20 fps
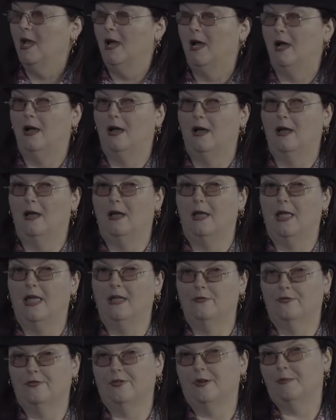
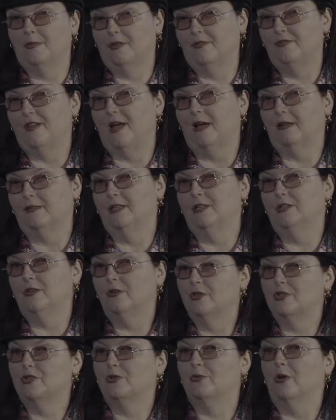and from the fact that
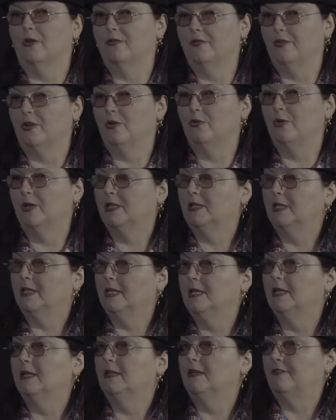Node is growing very
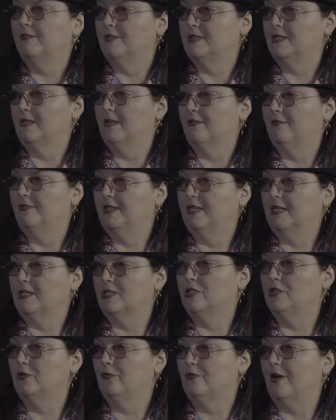quickly, and if it
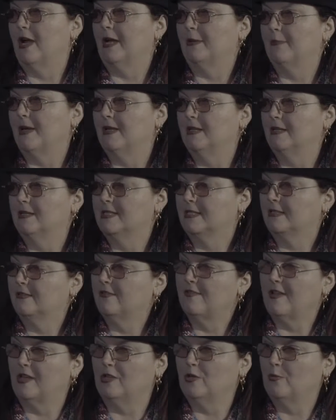gets too fragmented,
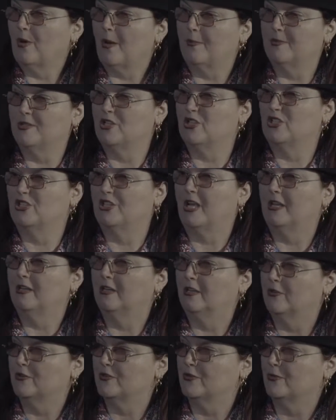the value proposition kind
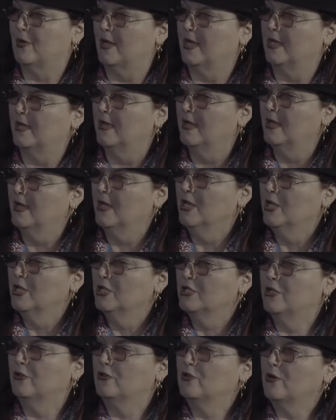of goes away.
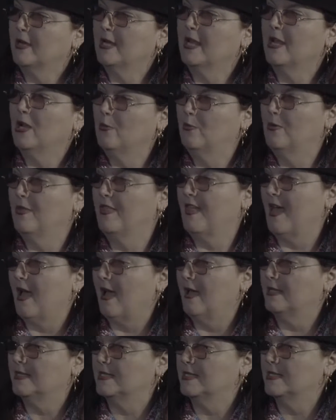So trying to help with
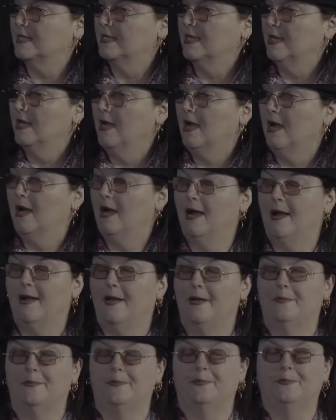that.
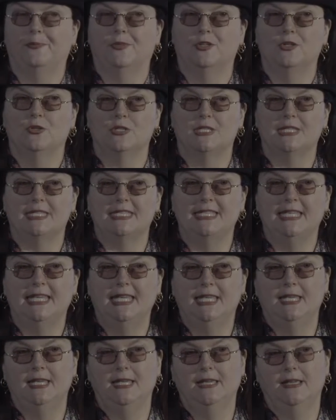You'll
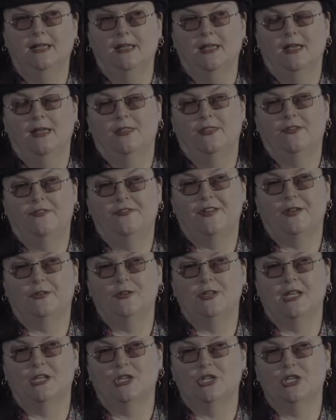see the
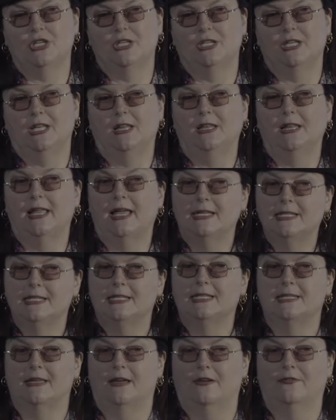foundation lend
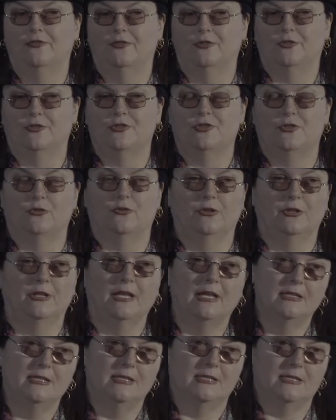its efforts or
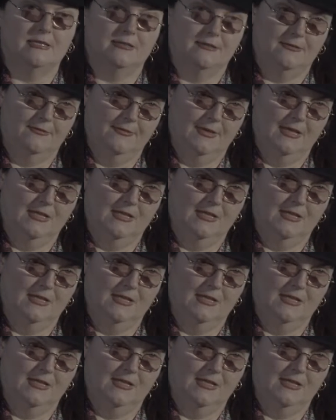lend its